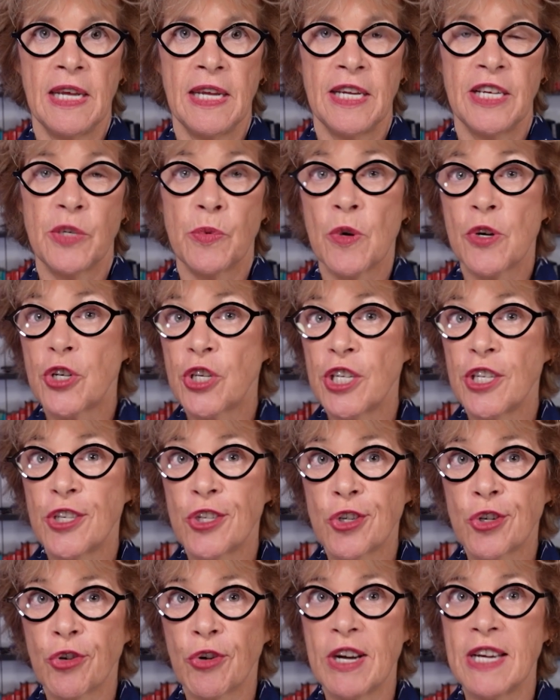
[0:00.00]
Is what
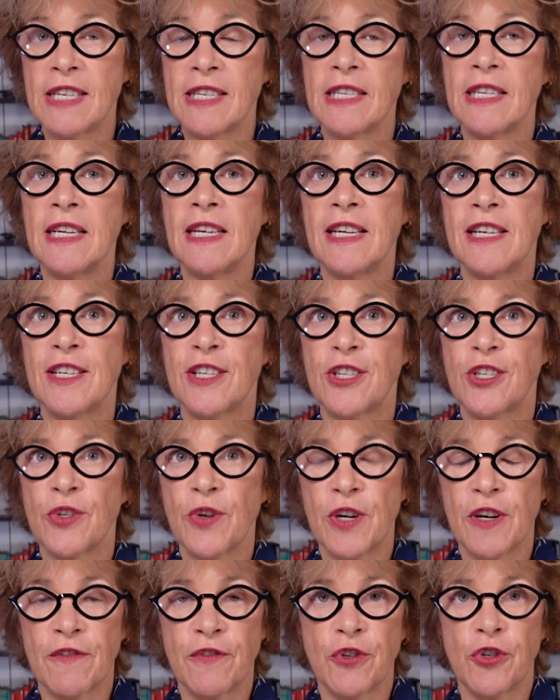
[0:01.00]
she's tracing a
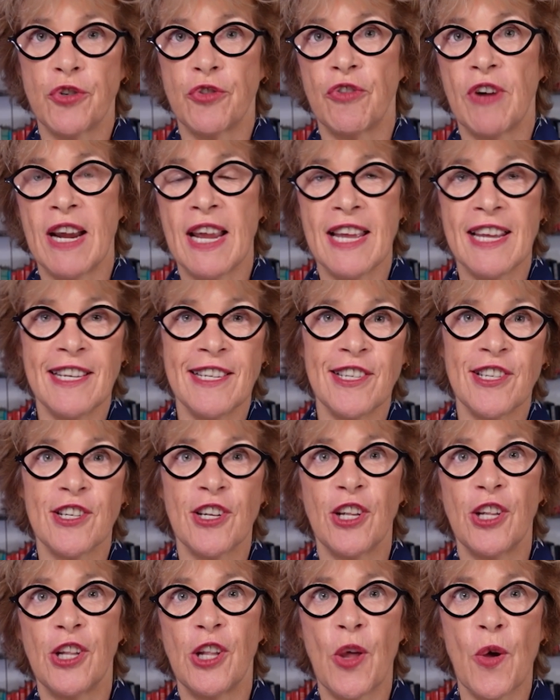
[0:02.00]
sort of
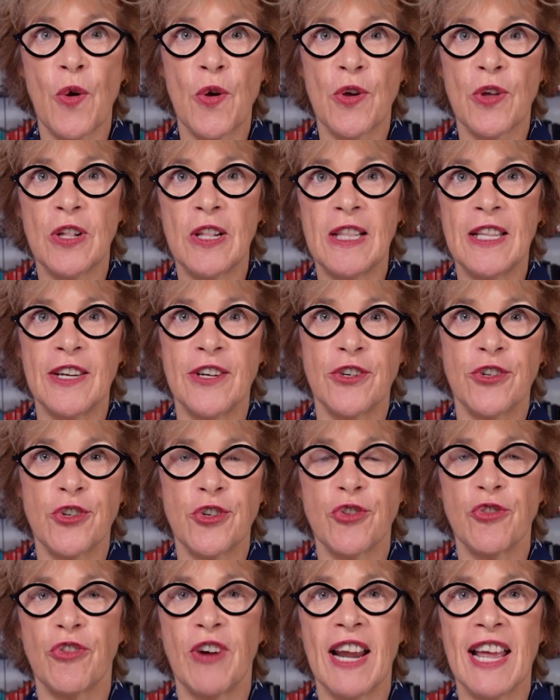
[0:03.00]
trans-local and
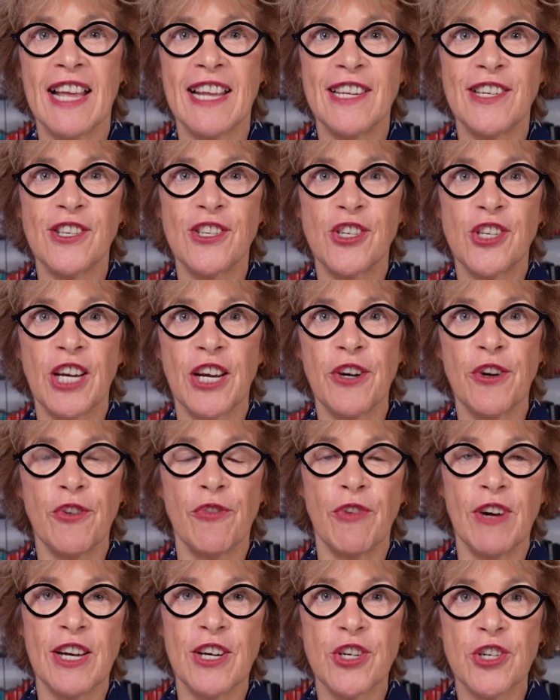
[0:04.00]

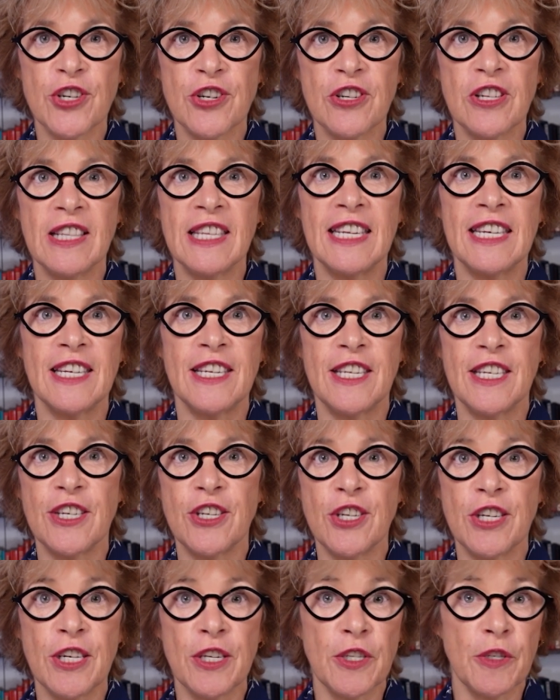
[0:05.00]
trans-generational
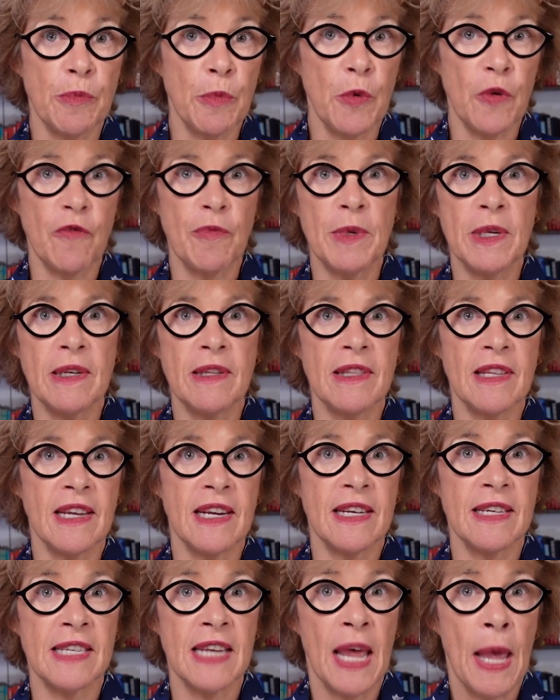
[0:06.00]
indigenous movement
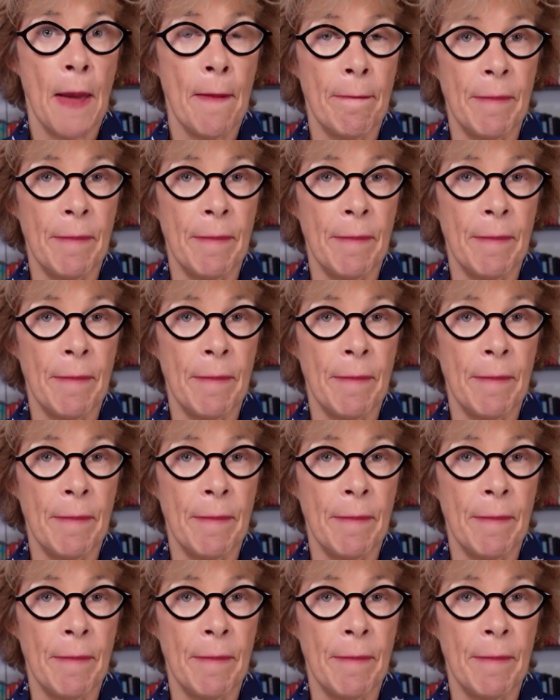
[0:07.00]
that is